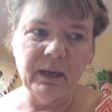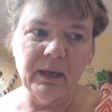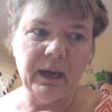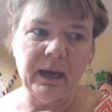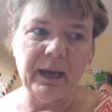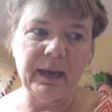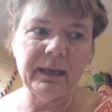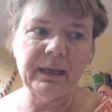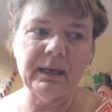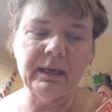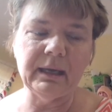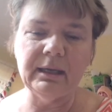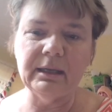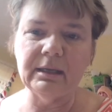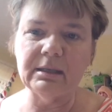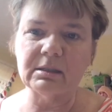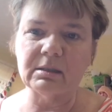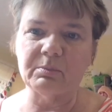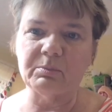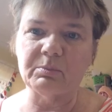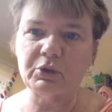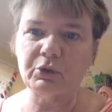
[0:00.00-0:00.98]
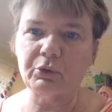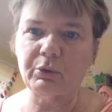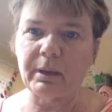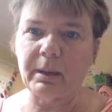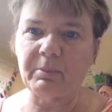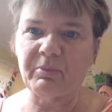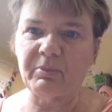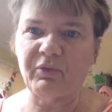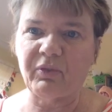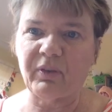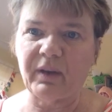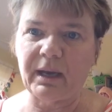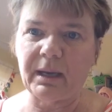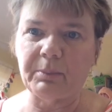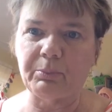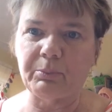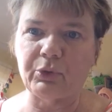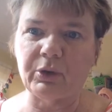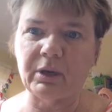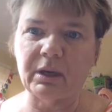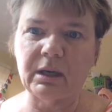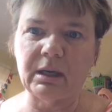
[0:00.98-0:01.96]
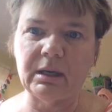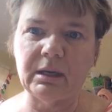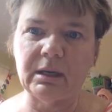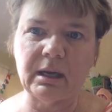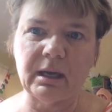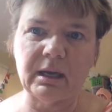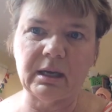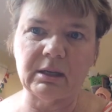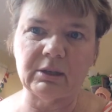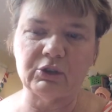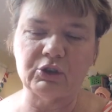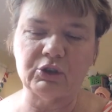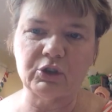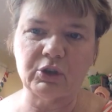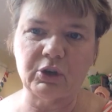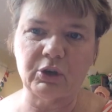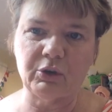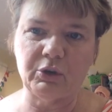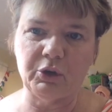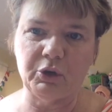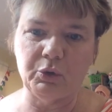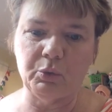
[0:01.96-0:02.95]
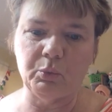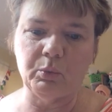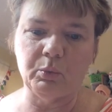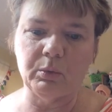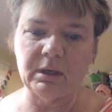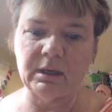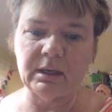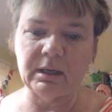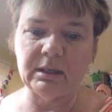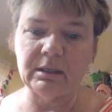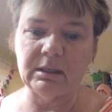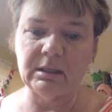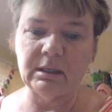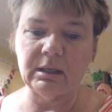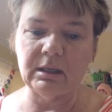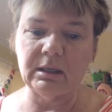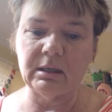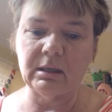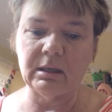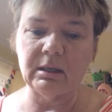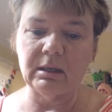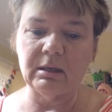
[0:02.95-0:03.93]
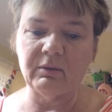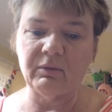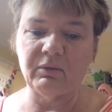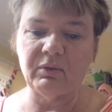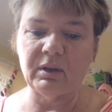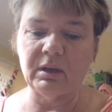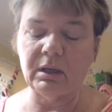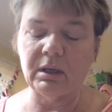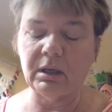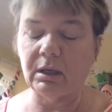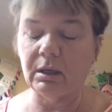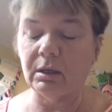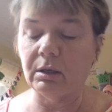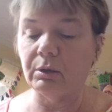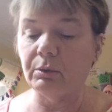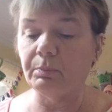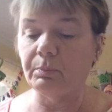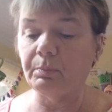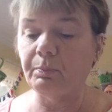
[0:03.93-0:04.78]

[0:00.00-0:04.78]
I can get some scrap fabric and I can show you what I did in a video.